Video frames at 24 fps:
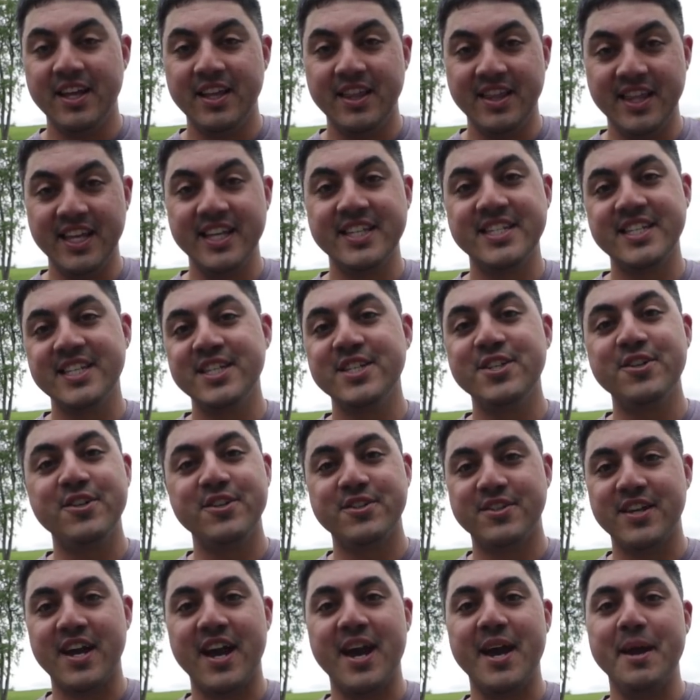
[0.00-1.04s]
This is your
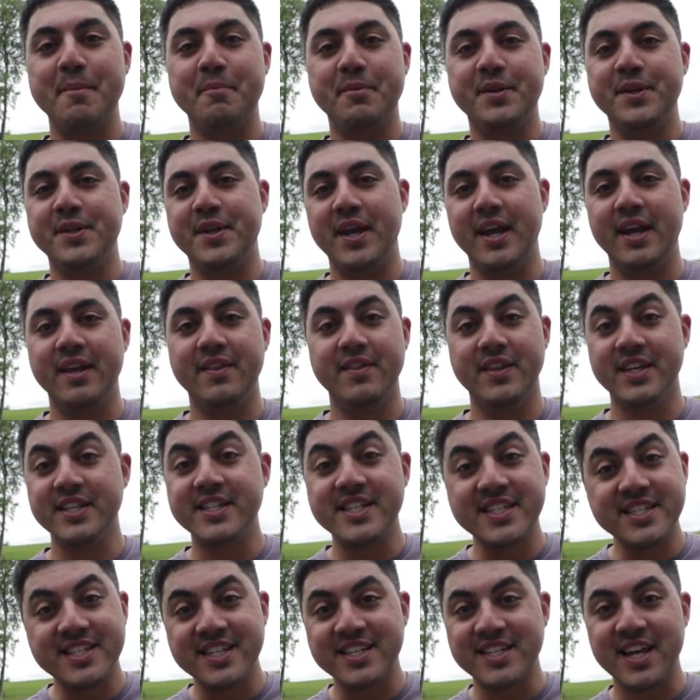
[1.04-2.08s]
time to date.
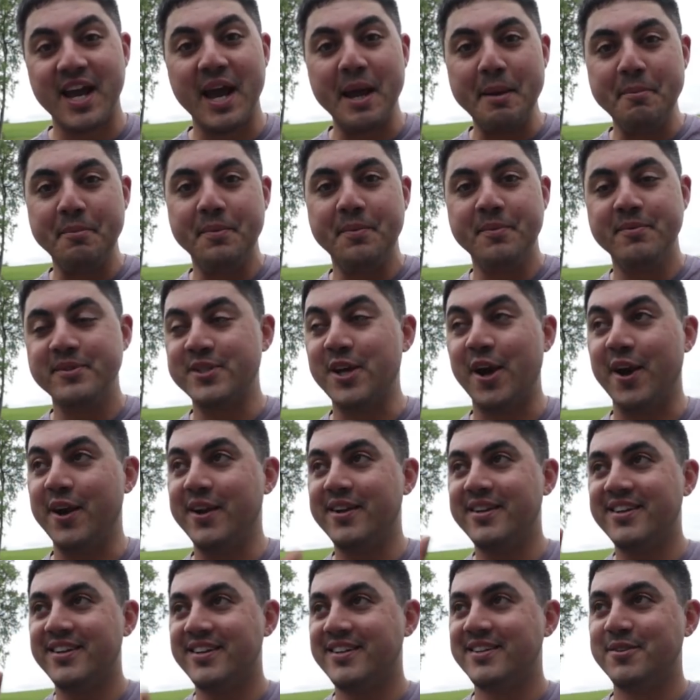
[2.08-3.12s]
This is the time, sorry,
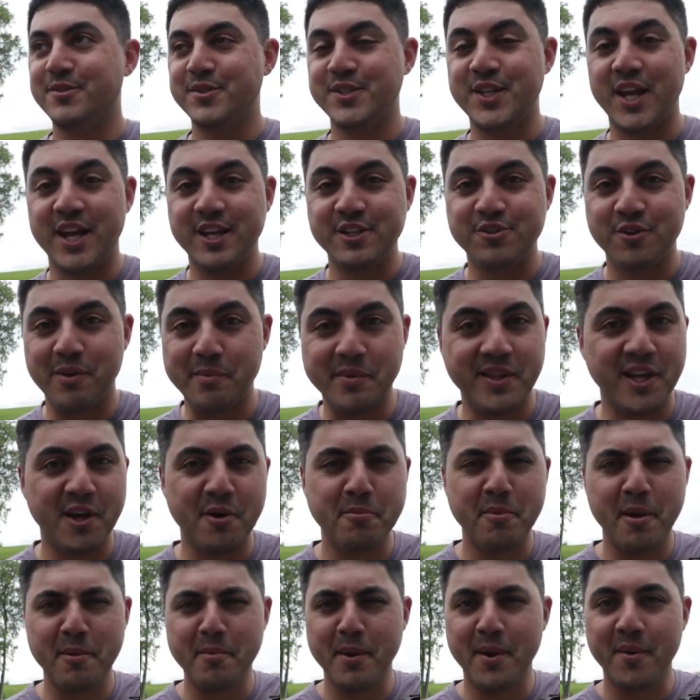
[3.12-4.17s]
I was daydreaming there
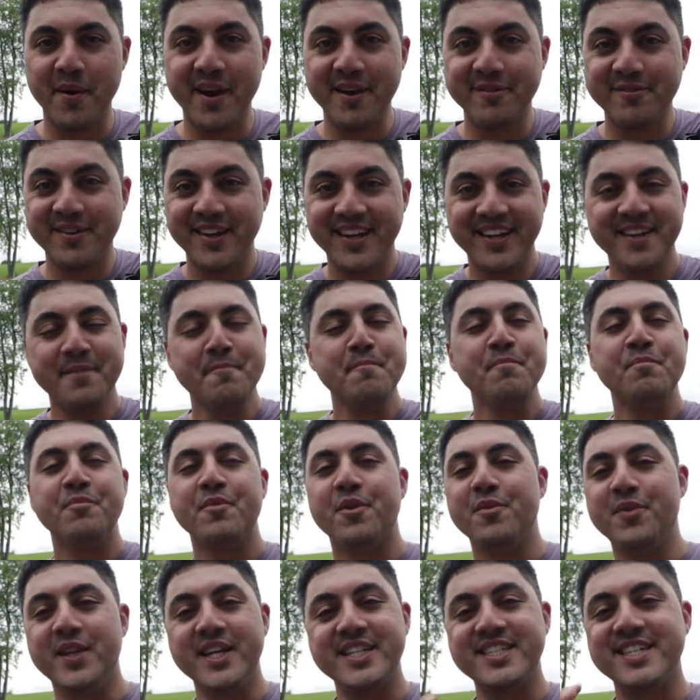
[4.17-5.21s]
about my wife.
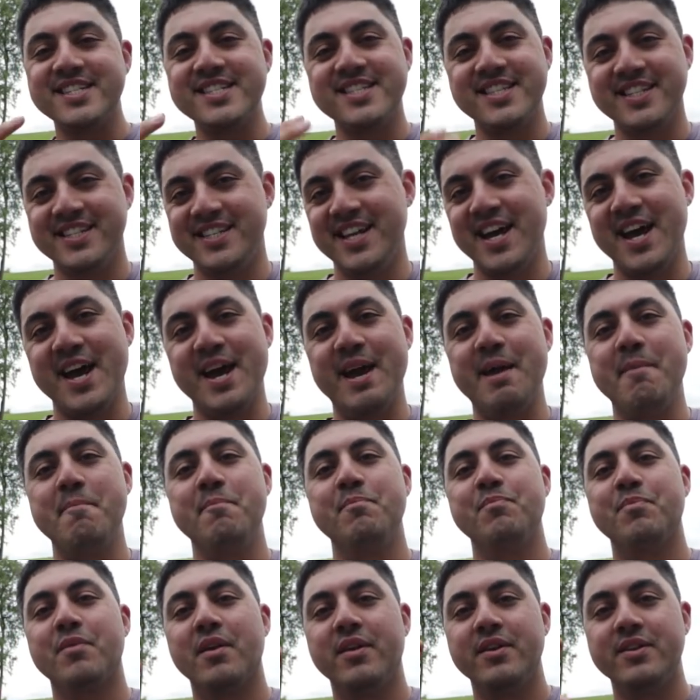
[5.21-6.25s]
This is the
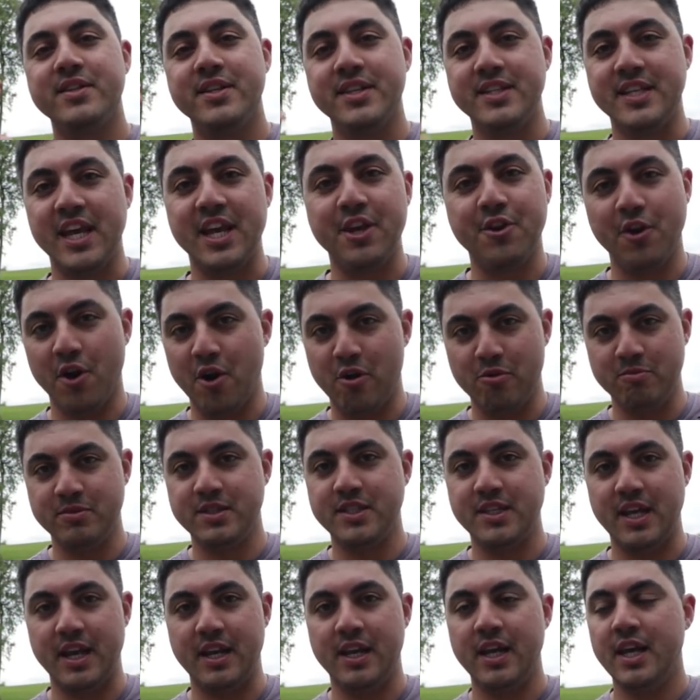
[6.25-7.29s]
time to date your
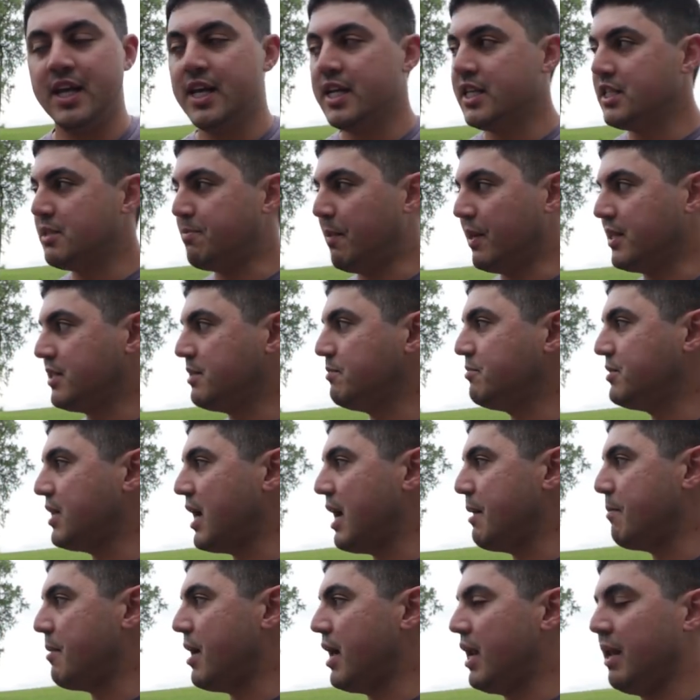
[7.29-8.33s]
homestead. Spend some
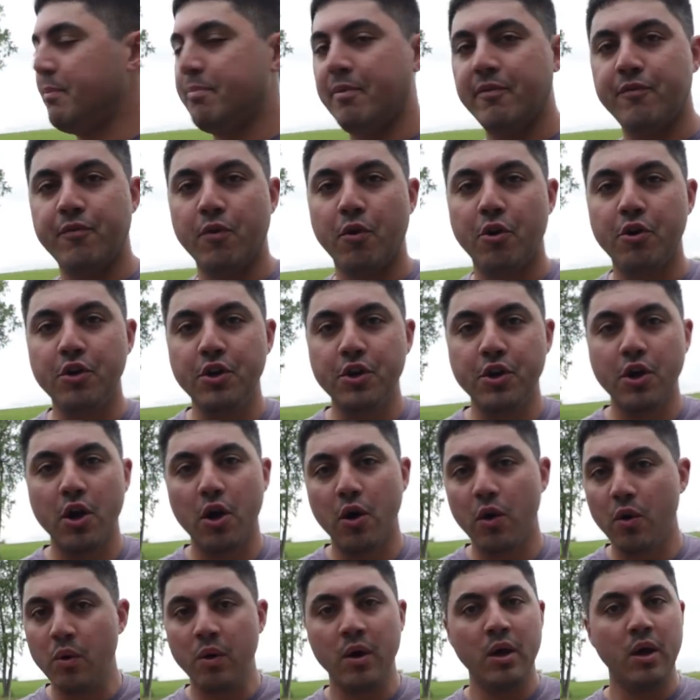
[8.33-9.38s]
time on it before you
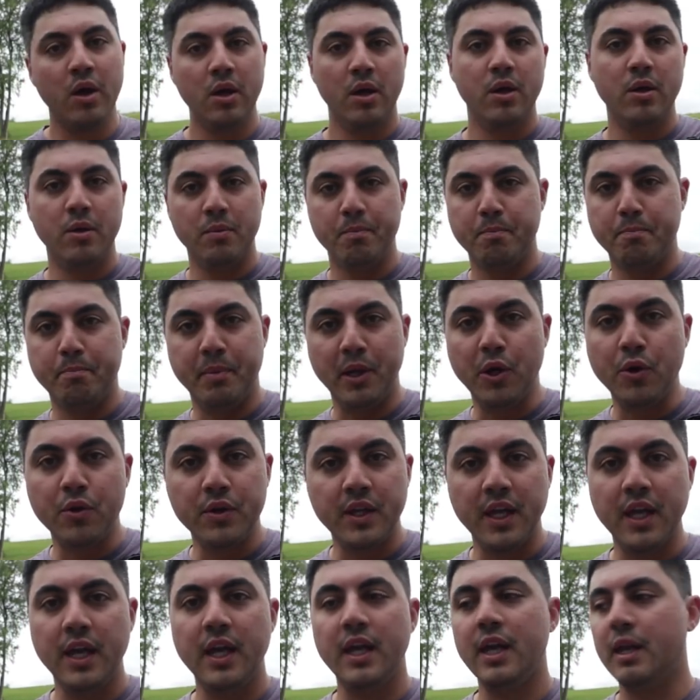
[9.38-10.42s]
go
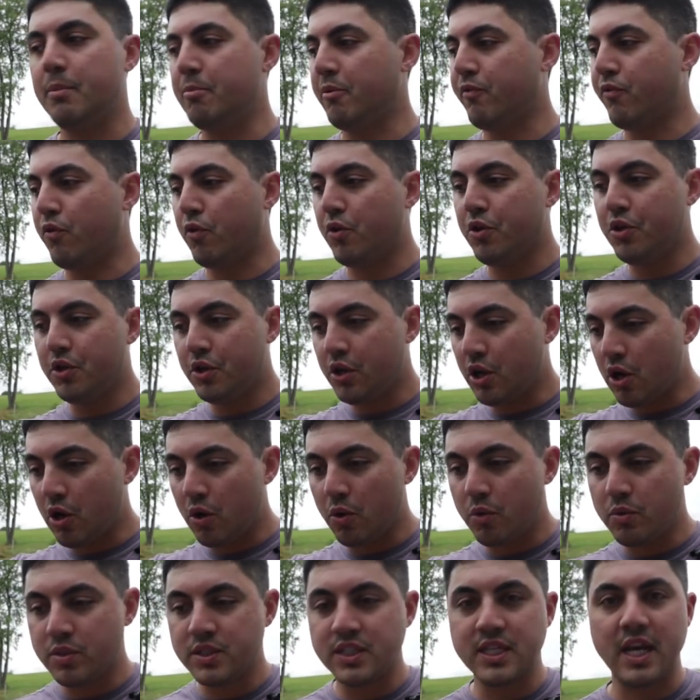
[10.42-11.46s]
building and before you
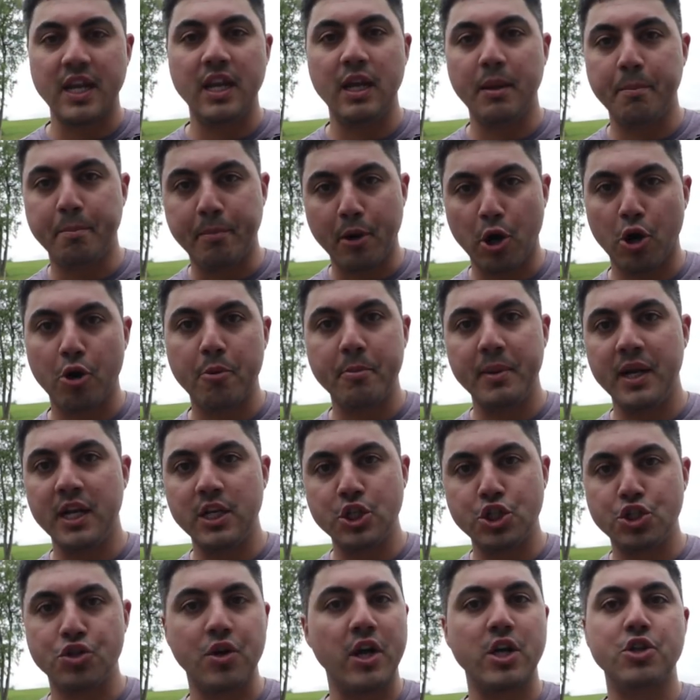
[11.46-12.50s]
go setting
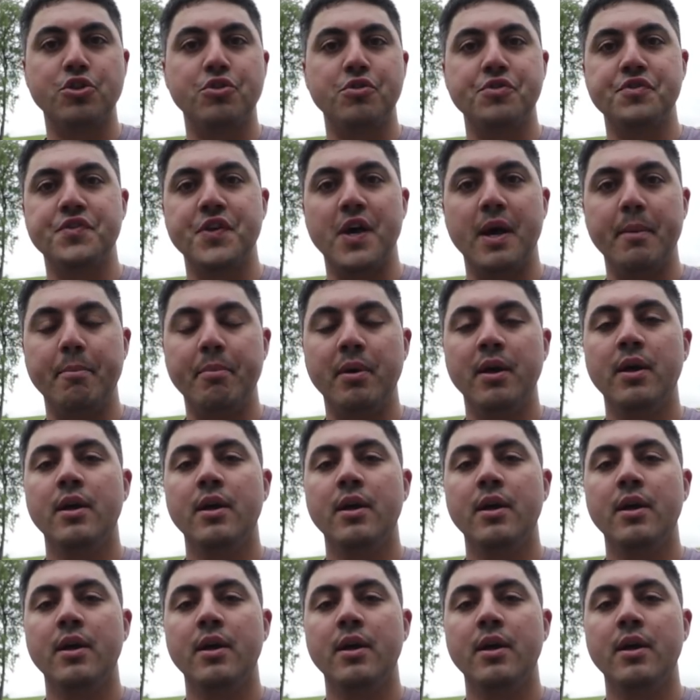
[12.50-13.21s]
permanent structures up,